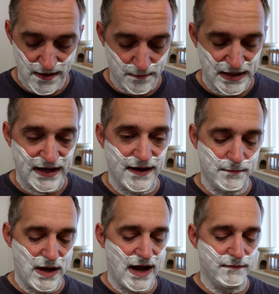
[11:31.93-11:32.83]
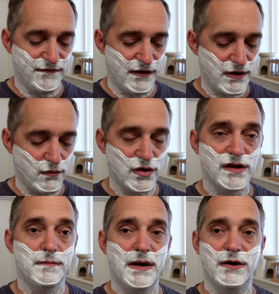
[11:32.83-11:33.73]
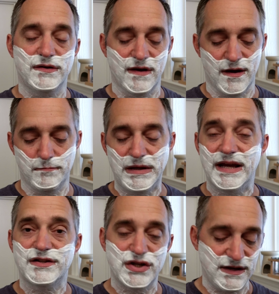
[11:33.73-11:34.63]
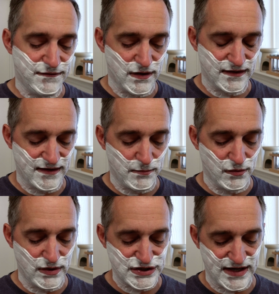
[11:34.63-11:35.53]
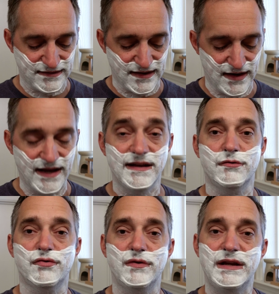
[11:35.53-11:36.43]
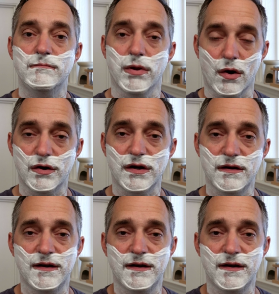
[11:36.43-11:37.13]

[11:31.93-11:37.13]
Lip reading: But I'm very worried about BHT, for example, which is an endocrine blocker,